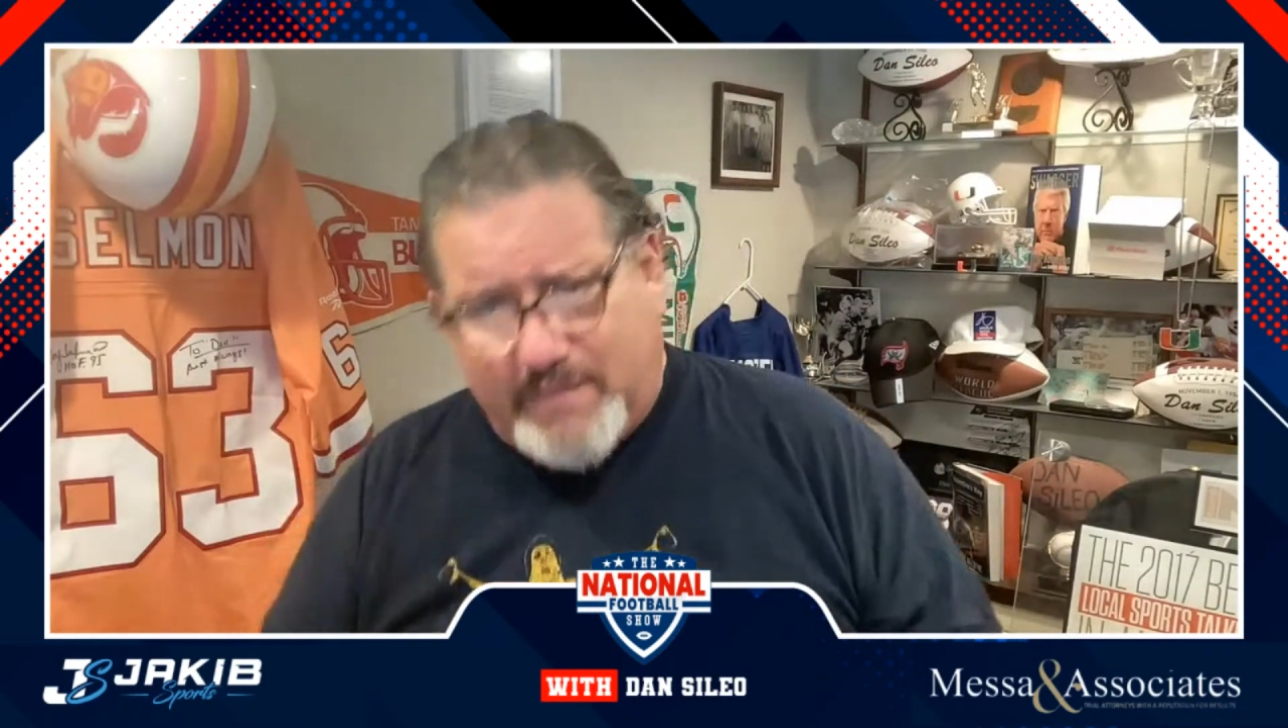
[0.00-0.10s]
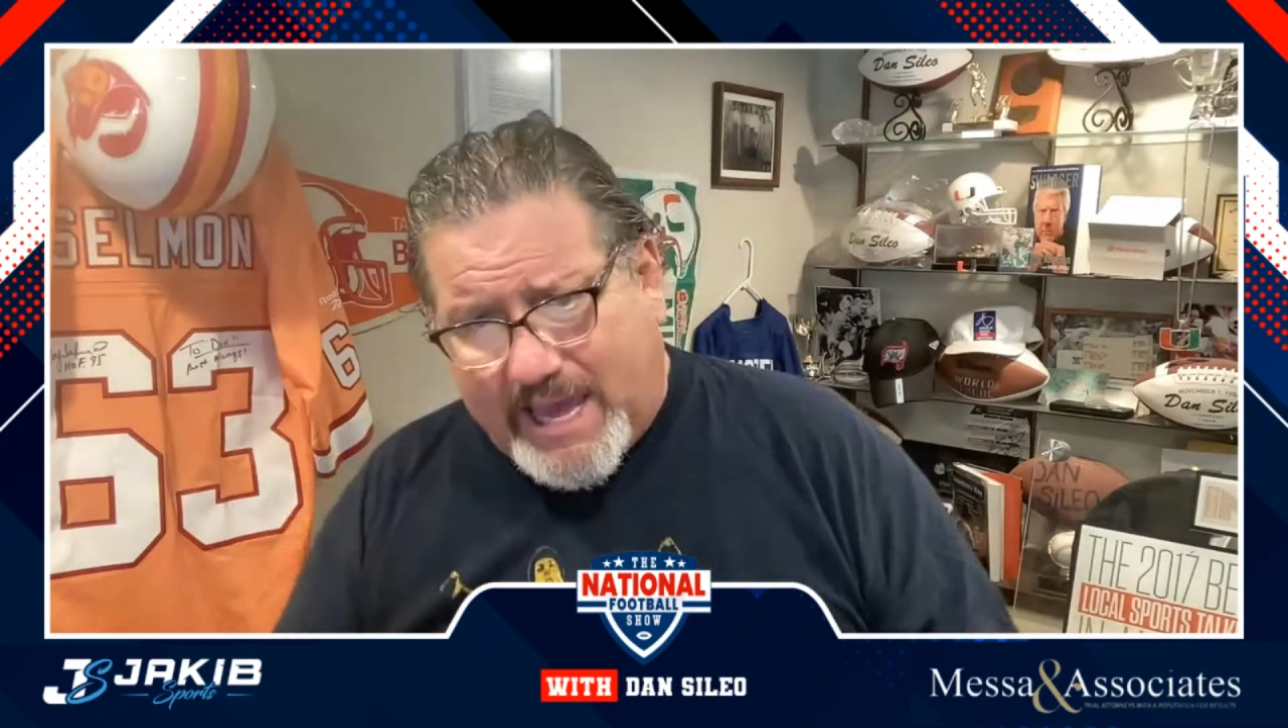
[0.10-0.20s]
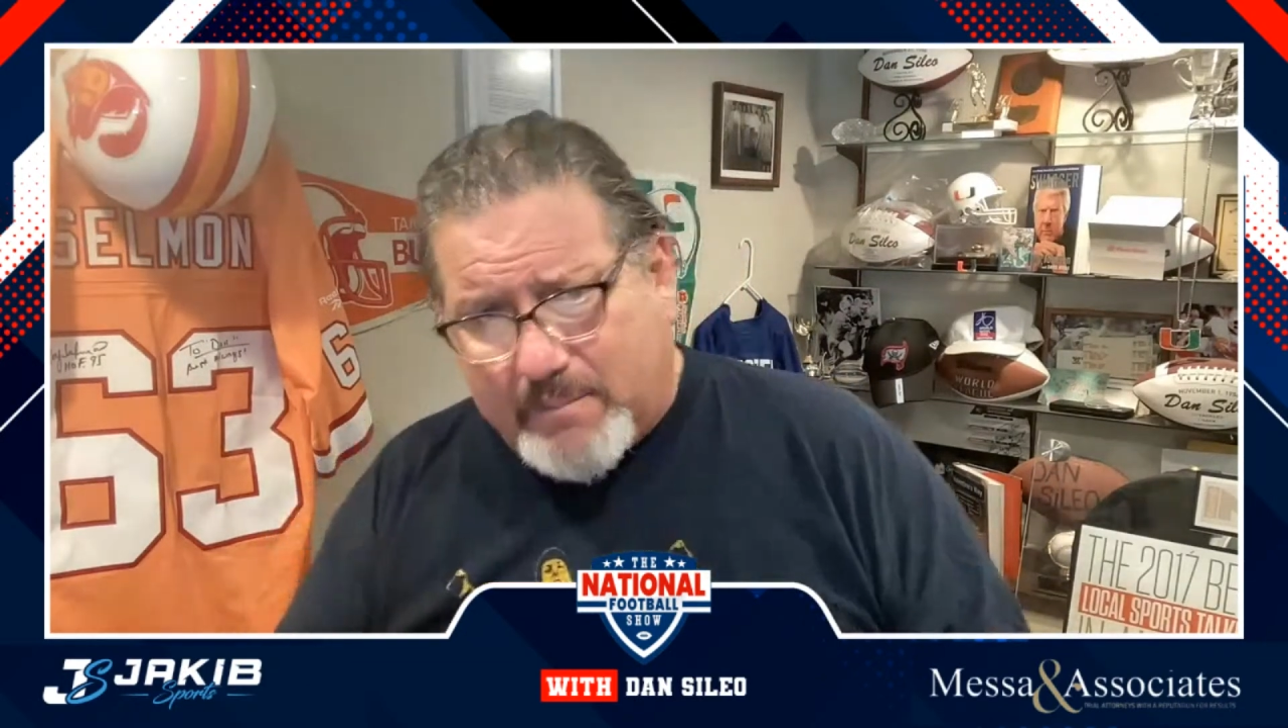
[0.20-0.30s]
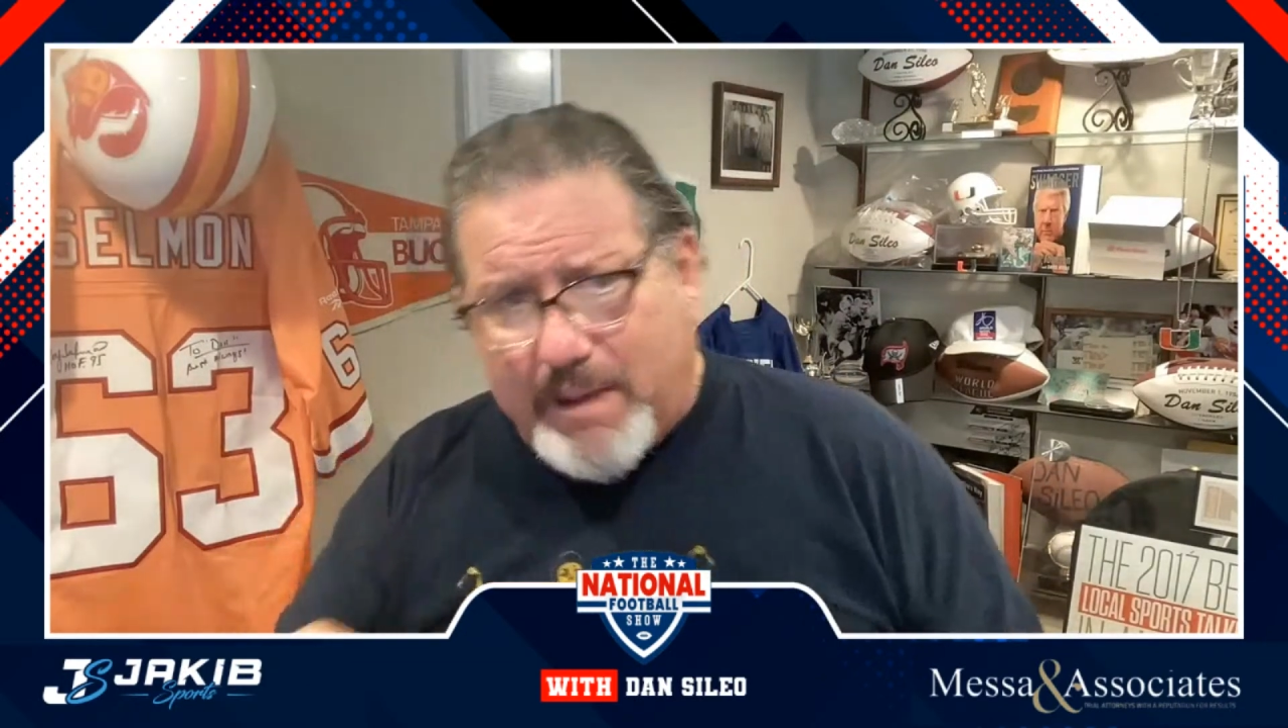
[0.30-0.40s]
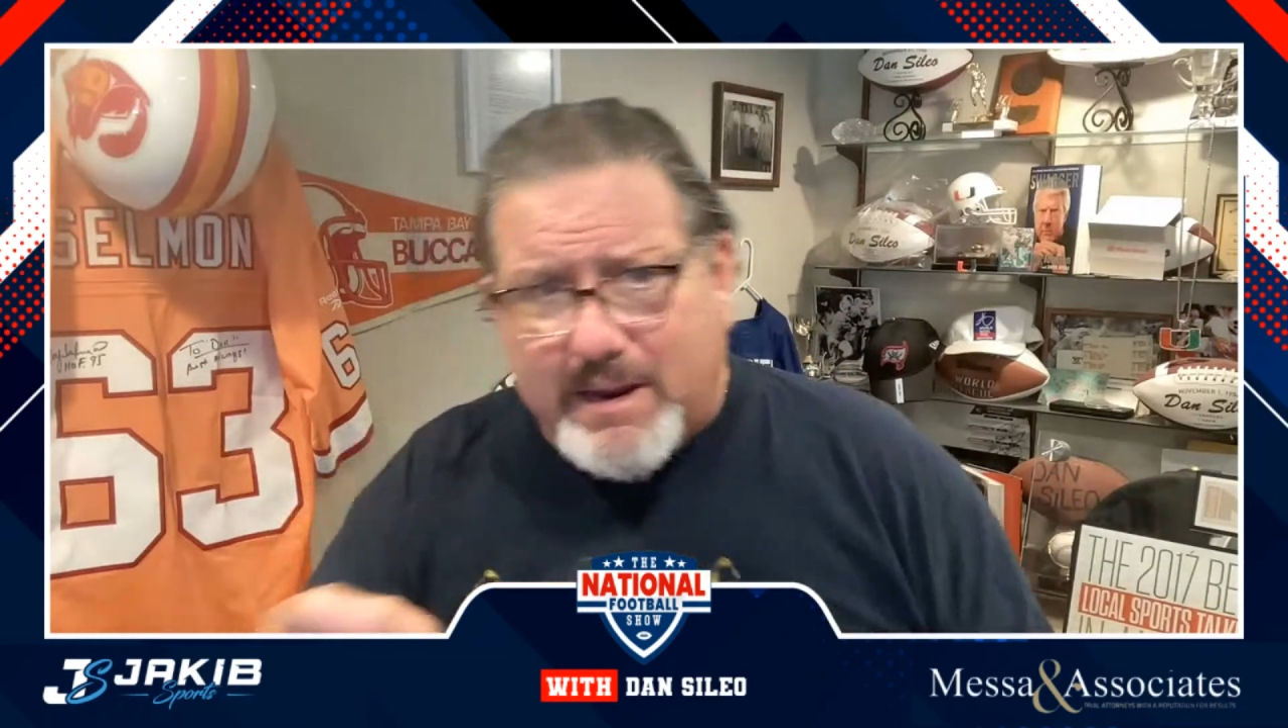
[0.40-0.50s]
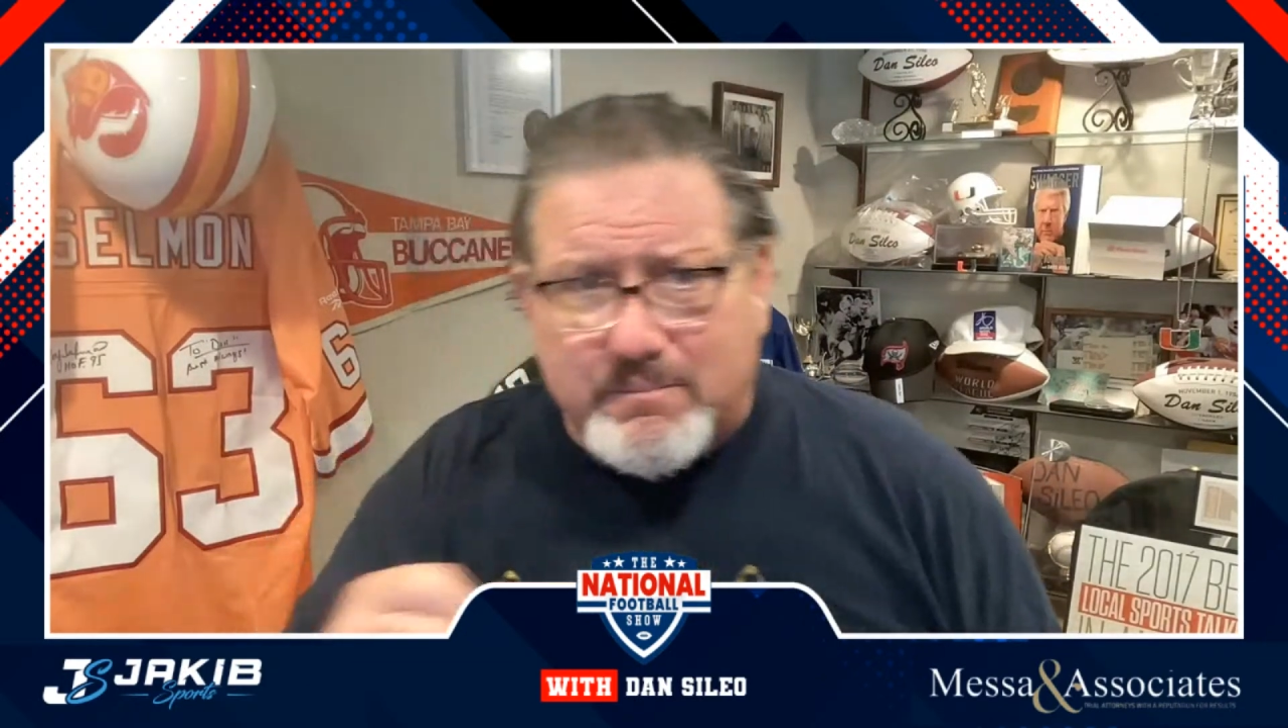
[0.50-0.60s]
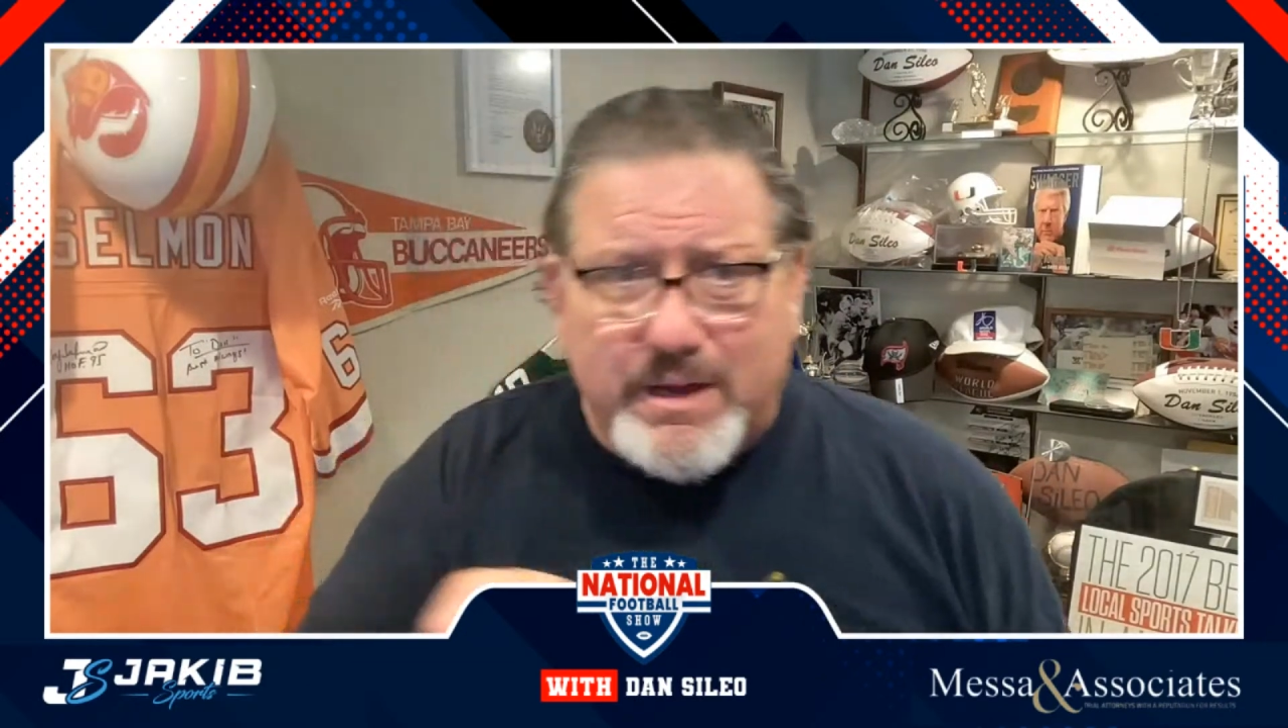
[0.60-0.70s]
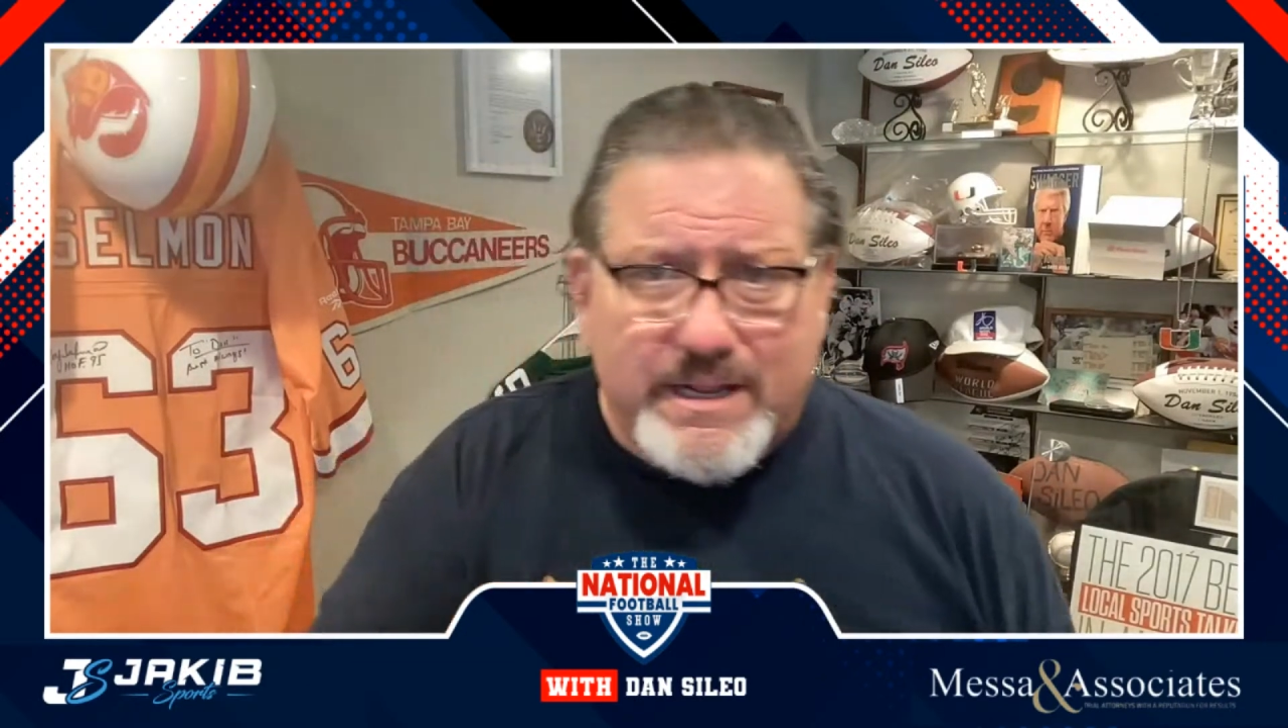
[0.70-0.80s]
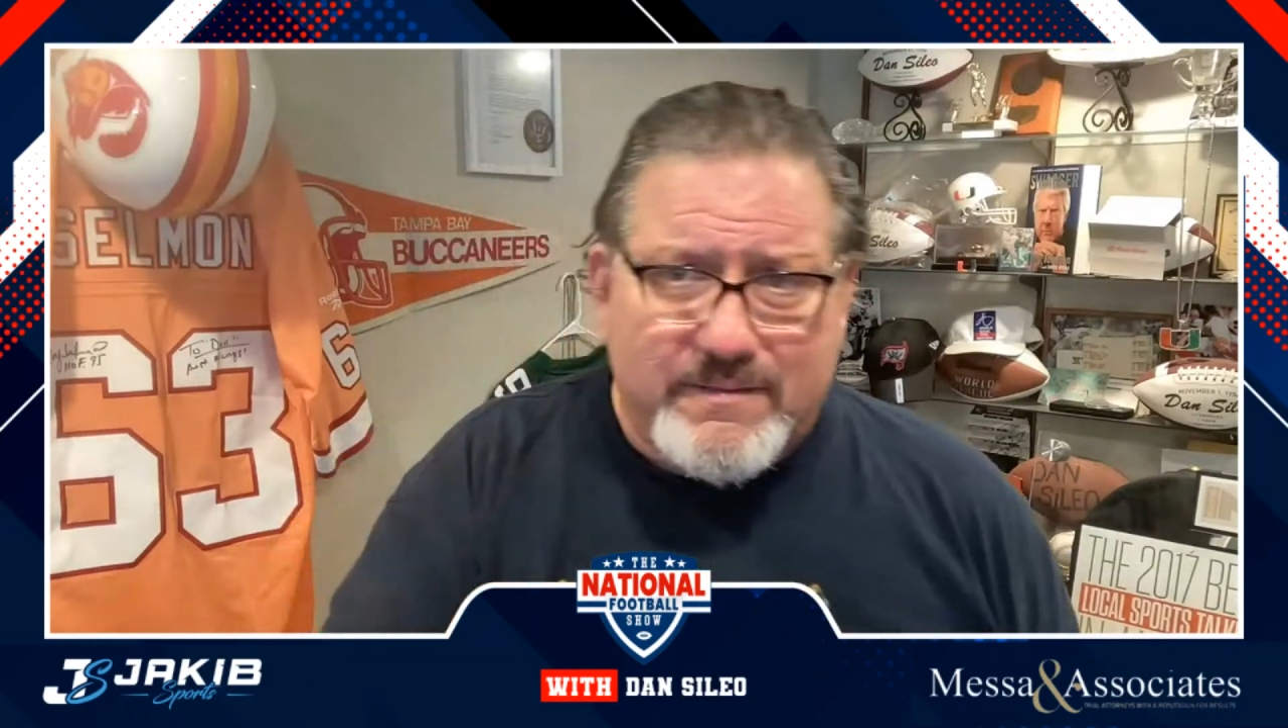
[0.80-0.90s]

that amount of money,